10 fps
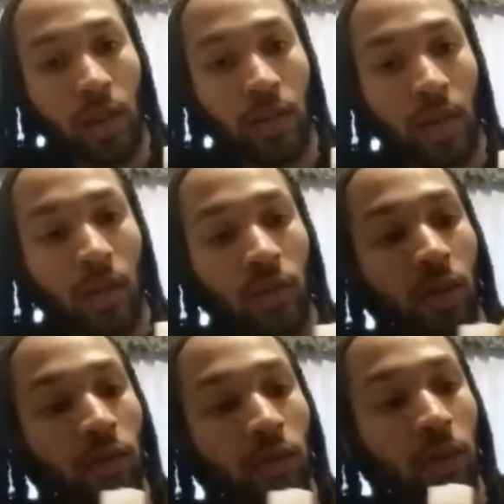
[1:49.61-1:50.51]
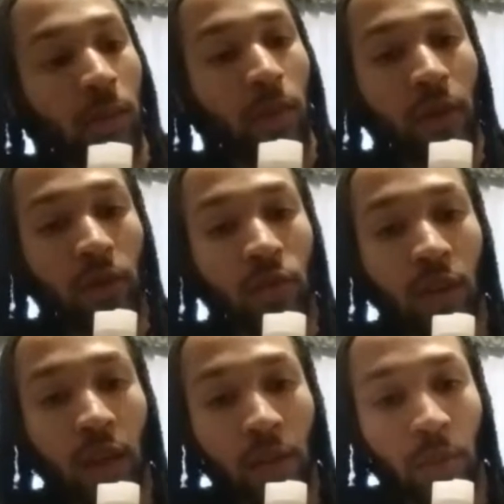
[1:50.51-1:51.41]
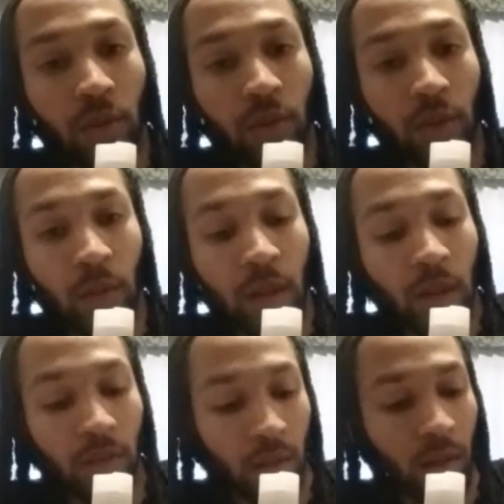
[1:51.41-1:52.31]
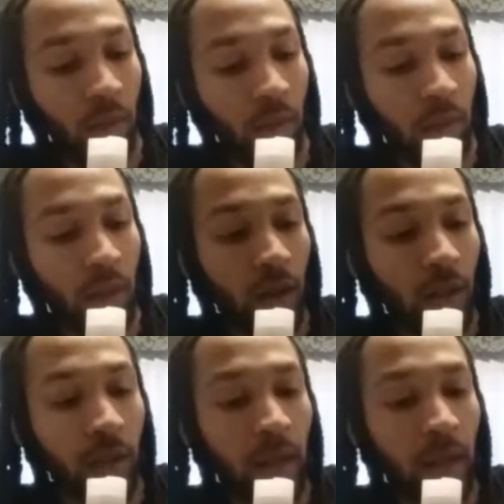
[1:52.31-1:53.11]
cleansing conditioner from the professional line, which is this one here. It's like all the way gone.